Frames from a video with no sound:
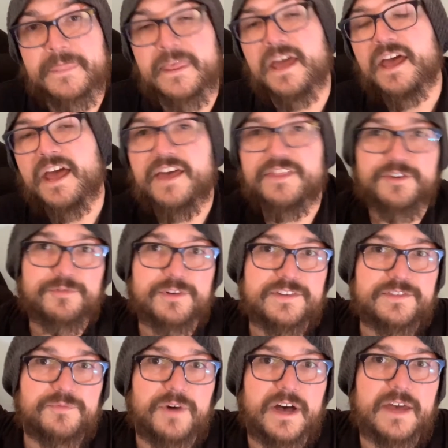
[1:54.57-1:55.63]
And the
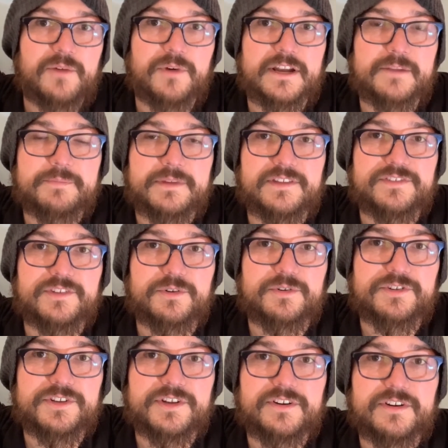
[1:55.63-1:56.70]
reason why I want to be so
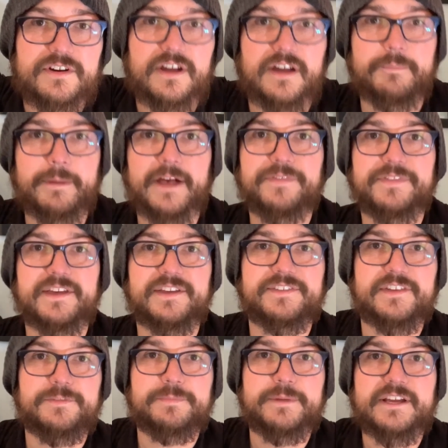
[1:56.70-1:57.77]
clear about this
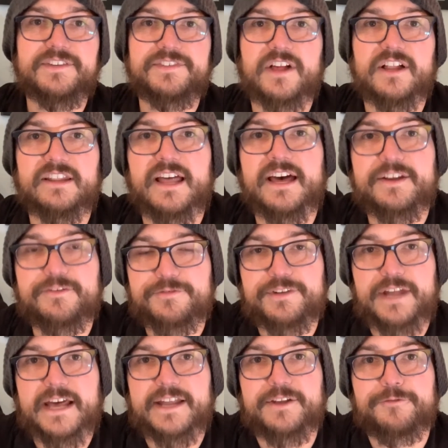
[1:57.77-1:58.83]
is because a lot of
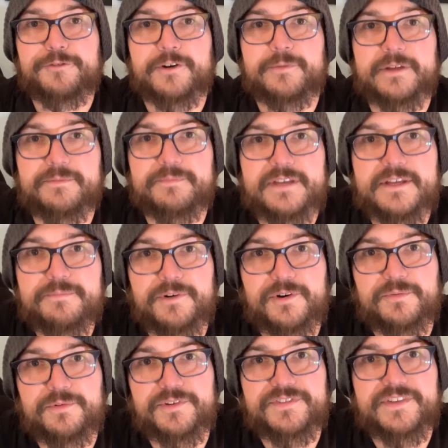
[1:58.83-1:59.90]
non-affirming people
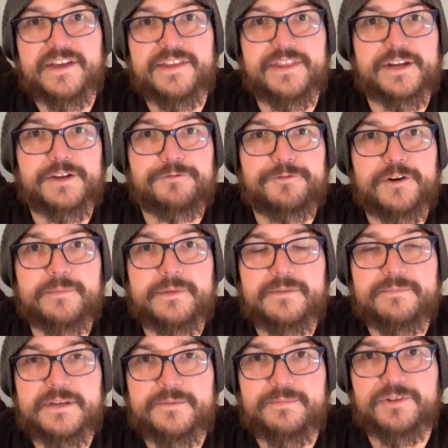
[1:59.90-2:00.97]
will say that affirming
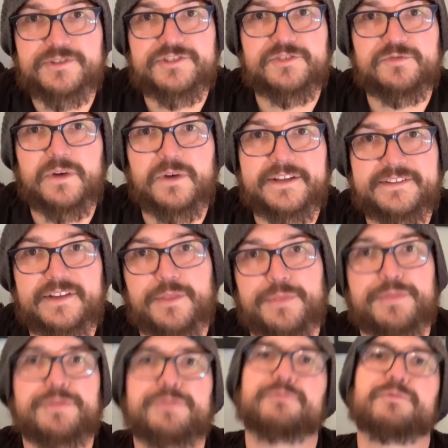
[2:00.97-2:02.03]
people just want to
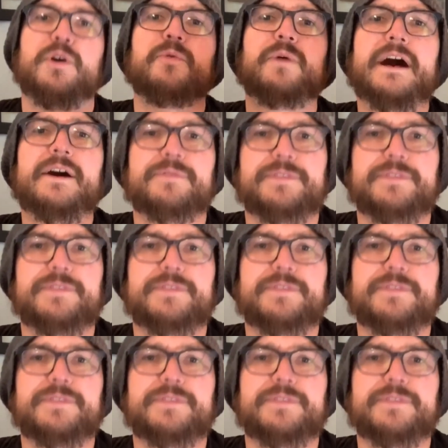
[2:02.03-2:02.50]
throw out the